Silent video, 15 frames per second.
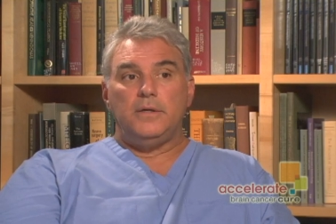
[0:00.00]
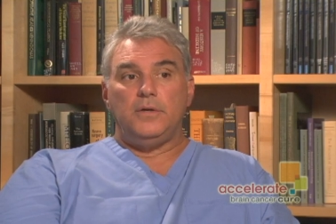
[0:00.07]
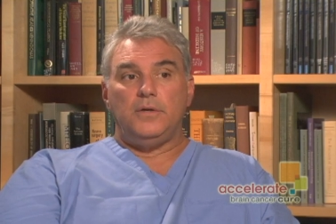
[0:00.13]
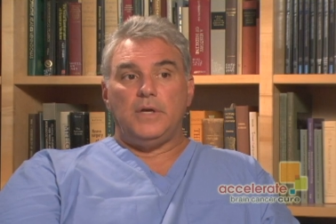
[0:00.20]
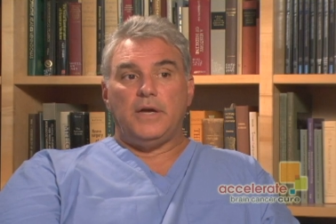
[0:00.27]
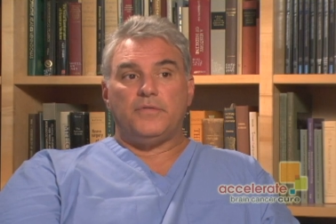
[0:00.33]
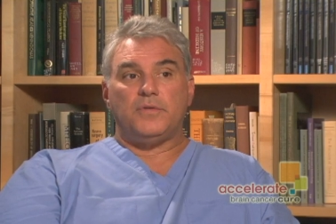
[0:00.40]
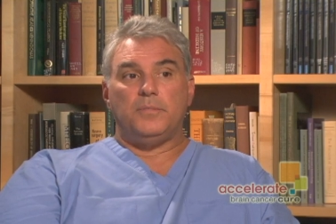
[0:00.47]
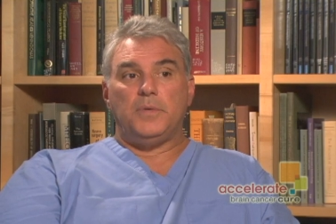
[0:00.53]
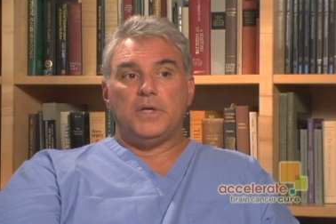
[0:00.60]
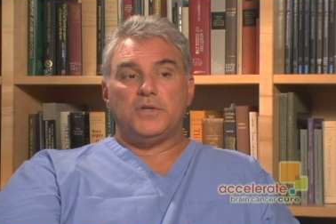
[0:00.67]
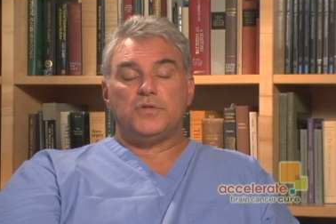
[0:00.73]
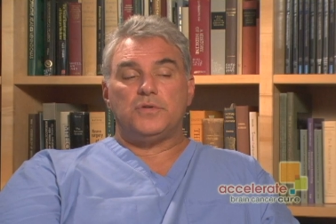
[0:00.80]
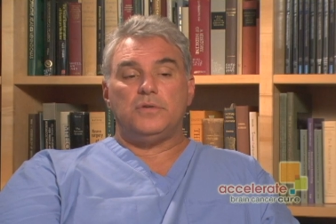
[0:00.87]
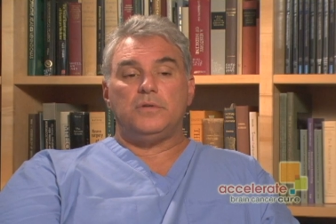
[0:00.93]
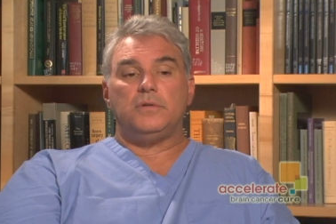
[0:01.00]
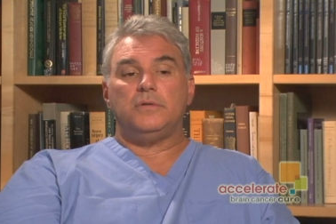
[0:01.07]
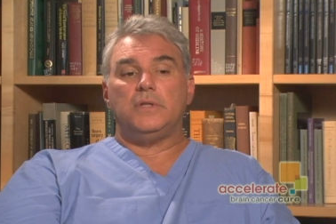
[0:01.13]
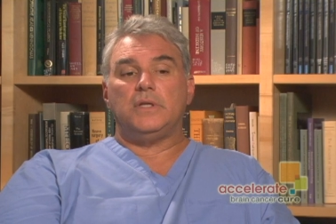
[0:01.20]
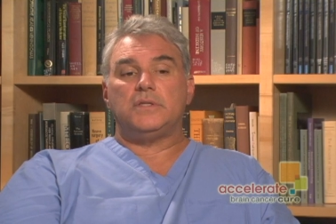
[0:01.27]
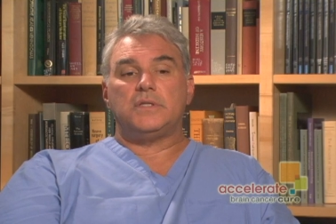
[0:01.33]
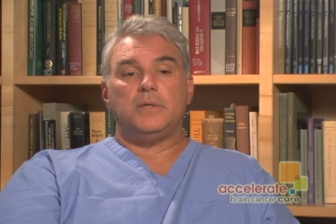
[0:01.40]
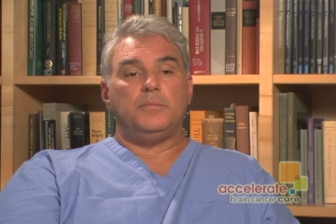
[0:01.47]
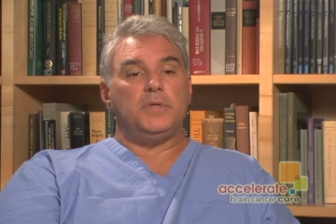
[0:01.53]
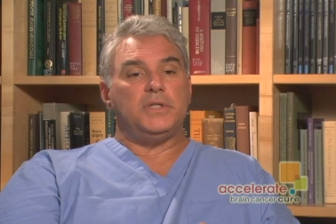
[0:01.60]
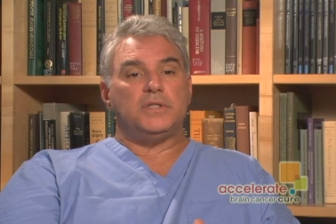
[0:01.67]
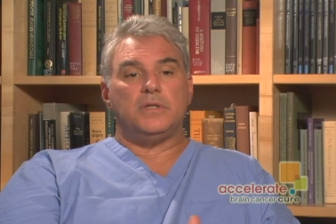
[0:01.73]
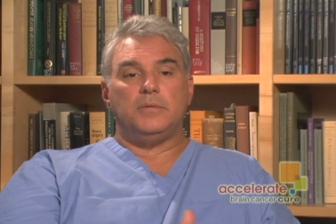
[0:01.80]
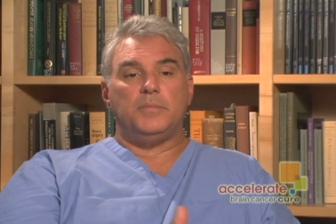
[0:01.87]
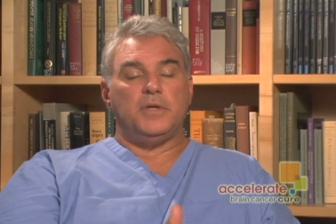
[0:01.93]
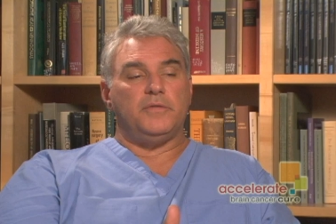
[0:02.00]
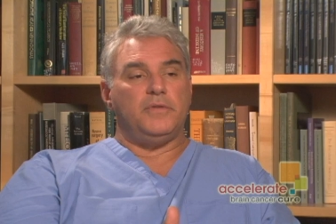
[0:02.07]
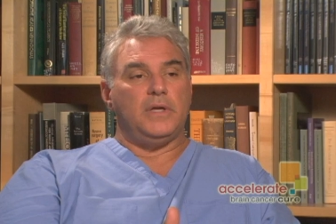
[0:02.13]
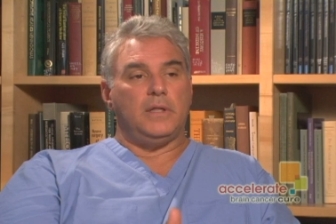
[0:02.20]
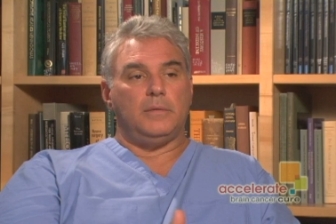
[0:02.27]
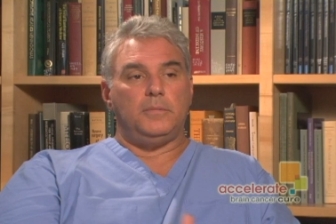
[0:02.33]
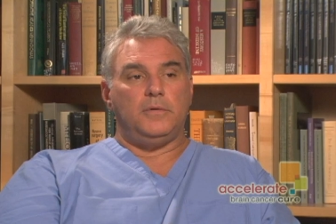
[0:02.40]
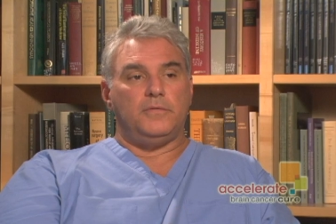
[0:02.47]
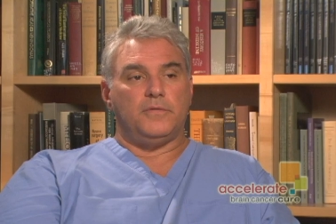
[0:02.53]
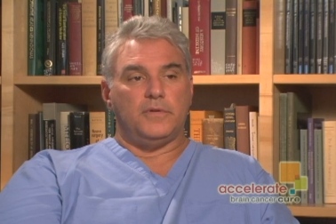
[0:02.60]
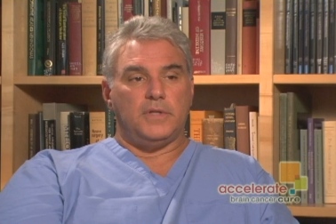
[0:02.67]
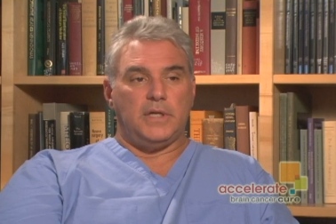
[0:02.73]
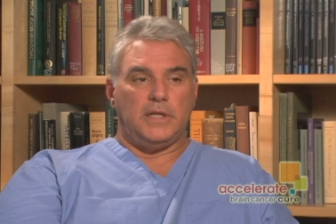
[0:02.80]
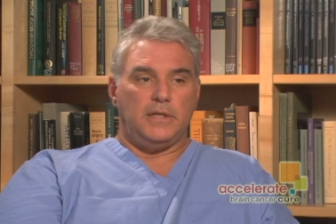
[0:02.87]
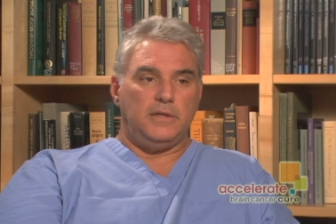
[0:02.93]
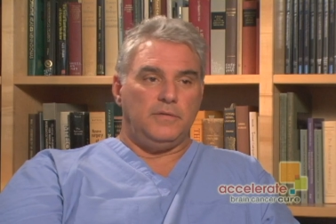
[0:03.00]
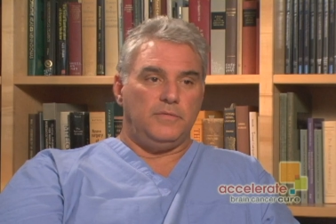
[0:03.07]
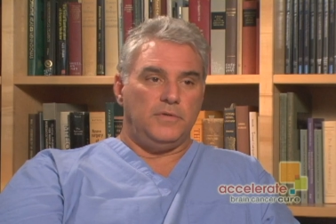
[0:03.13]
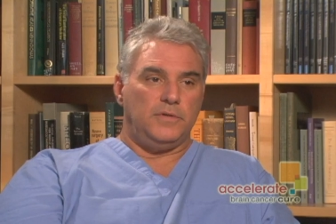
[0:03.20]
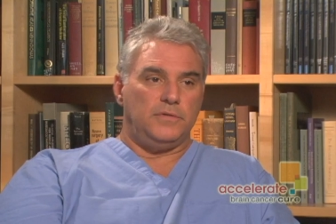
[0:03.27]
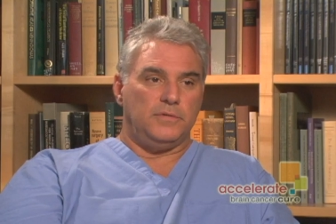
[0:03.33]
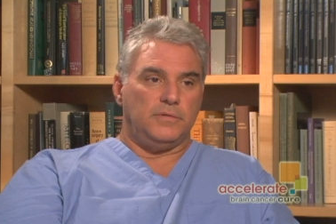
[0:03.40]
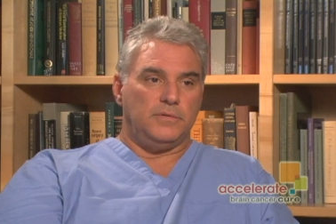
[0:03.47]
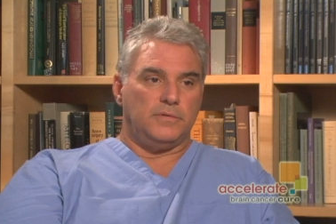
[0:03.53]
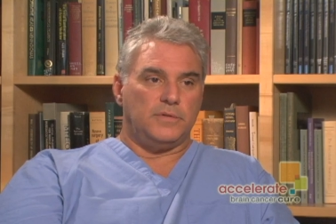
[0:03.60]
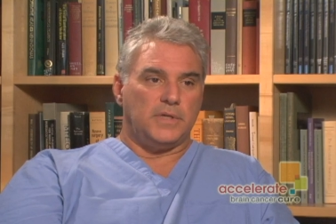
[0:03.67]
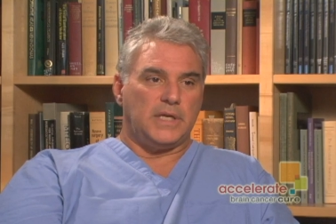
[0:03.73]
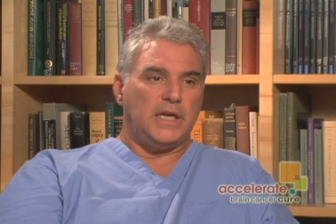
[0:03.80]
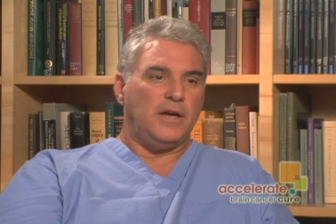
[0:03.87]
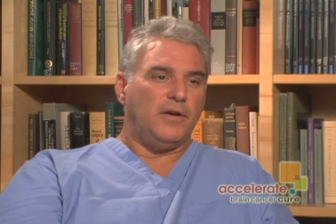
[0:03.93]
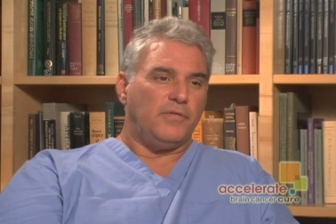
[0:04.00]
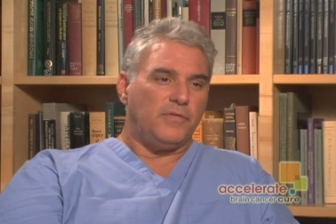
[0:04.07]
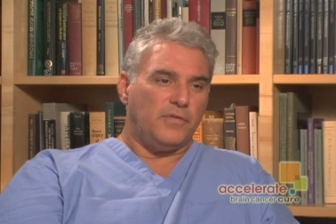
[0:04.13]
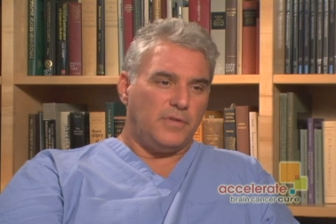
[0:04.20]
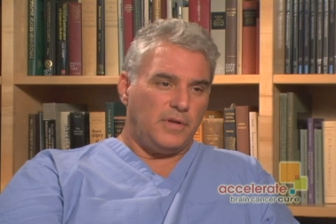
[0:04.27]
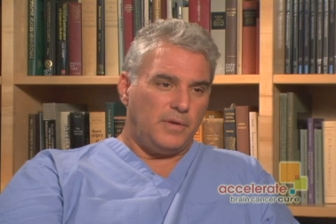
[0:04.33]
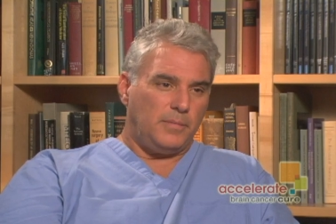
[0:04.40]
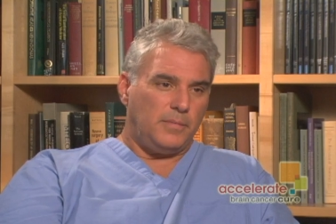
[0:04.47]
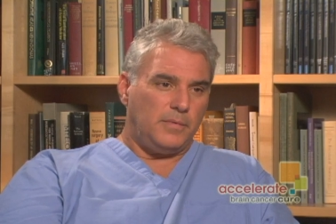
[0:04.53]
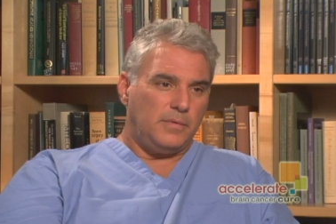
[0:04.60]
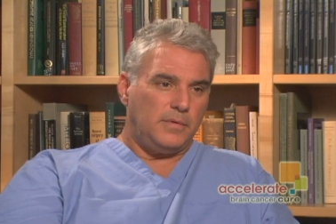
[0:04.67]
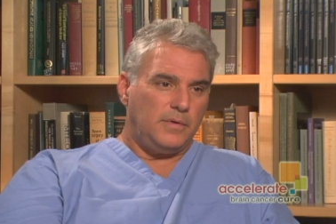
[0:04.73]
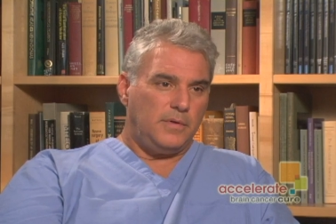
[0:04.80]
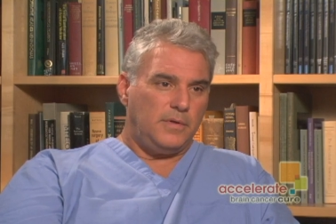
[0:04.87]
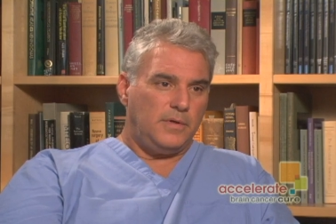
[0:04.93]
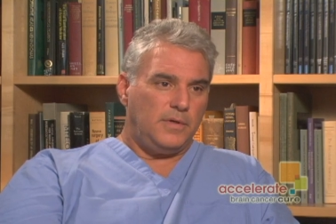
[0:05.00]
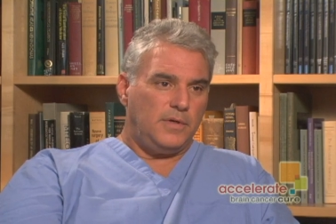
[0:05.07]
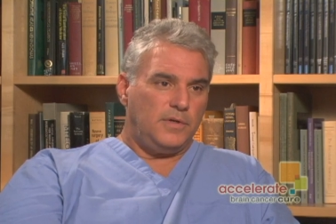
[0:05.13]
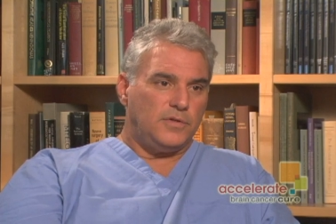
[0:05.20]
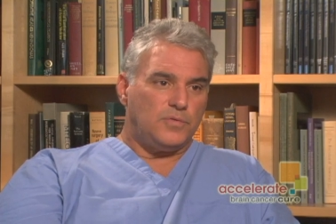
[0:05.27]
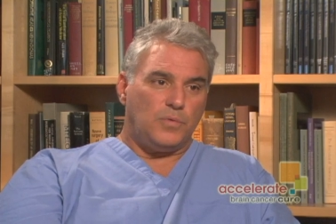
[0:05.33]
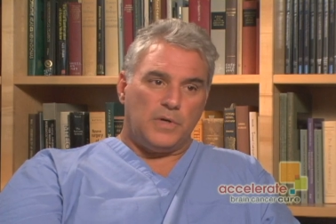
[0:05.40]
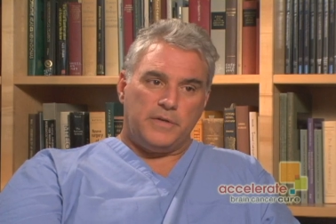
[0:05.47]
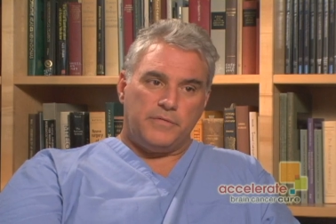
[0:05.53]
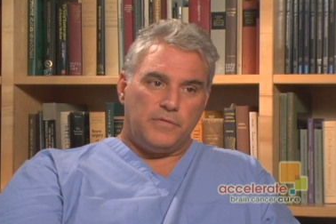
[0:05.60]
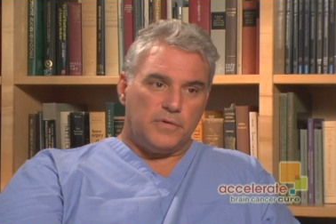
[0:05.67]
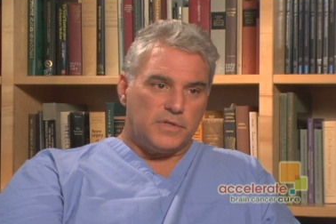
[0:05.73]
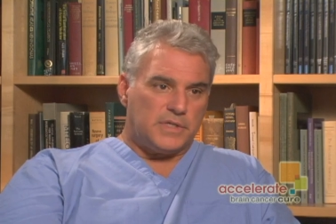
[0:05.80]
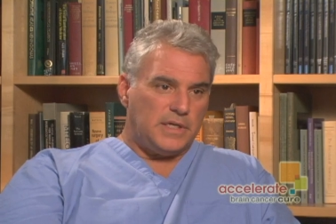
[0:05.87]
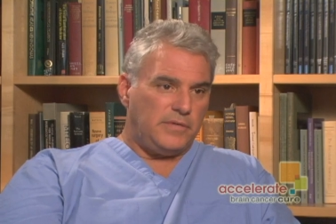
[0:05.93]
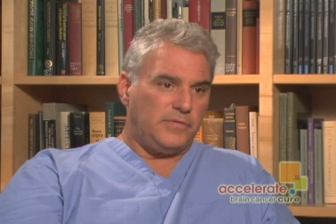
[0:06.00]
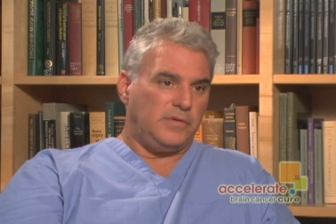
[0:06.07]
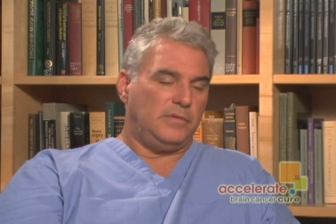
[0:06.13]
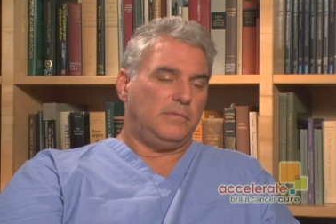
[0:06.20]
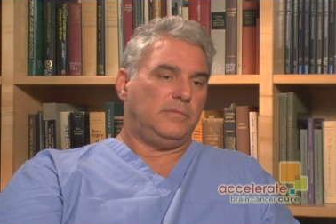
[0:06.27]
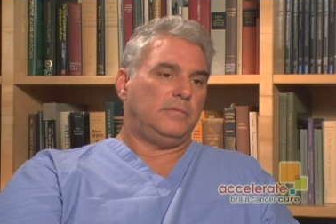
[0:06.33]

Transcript: you have to make sure that somebody's going to be available for that individual to care for them 24/7.